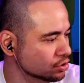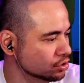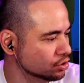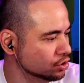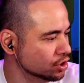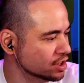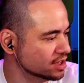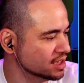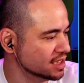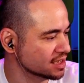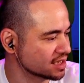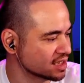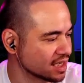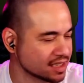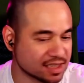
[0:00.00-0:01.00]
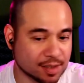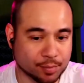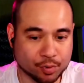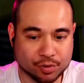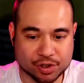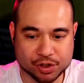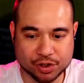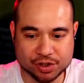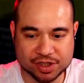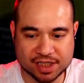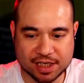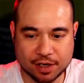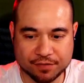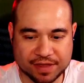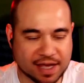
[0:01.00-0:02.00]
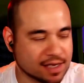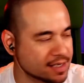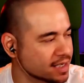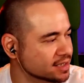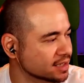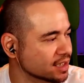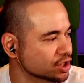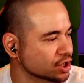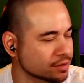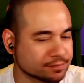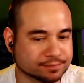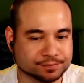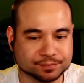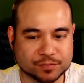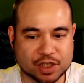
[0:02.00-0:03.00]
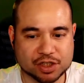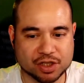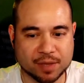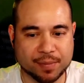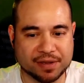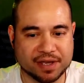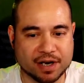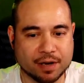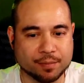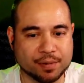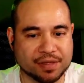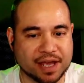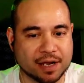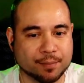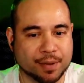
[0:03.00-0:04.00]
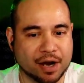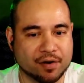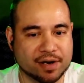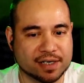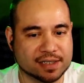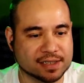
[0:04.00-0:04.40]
You can see it's a sign sample because you can see over there, a signature. So they pick that up, they compare it.